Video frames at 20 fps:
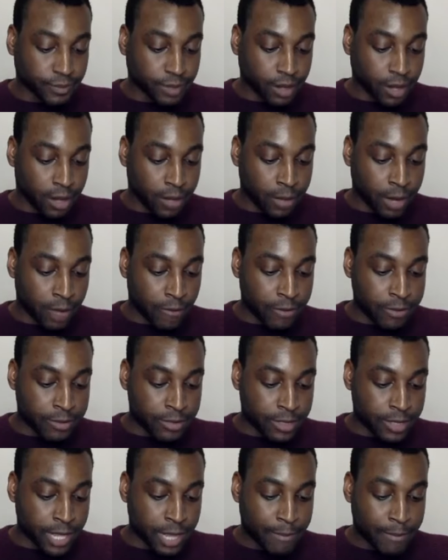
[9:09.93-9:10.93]
I
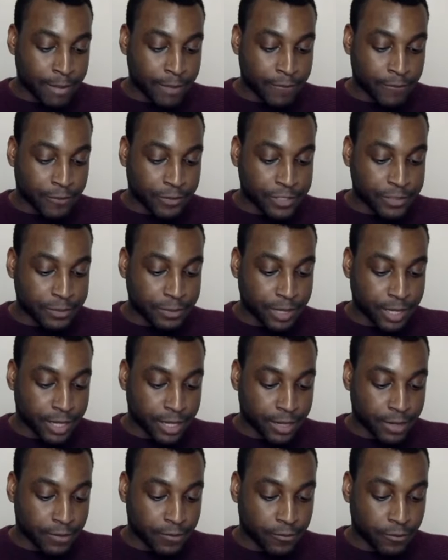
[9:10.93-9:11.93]
recently got my first
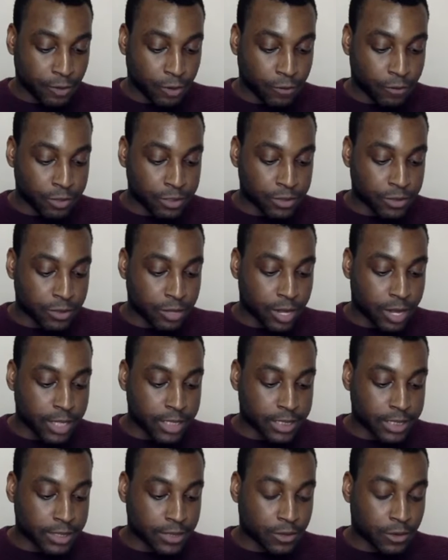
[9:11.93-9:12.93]
pin for original
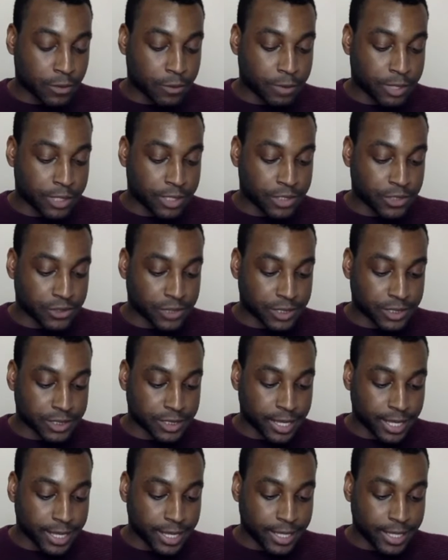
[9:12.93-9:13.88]
content on Pinterest.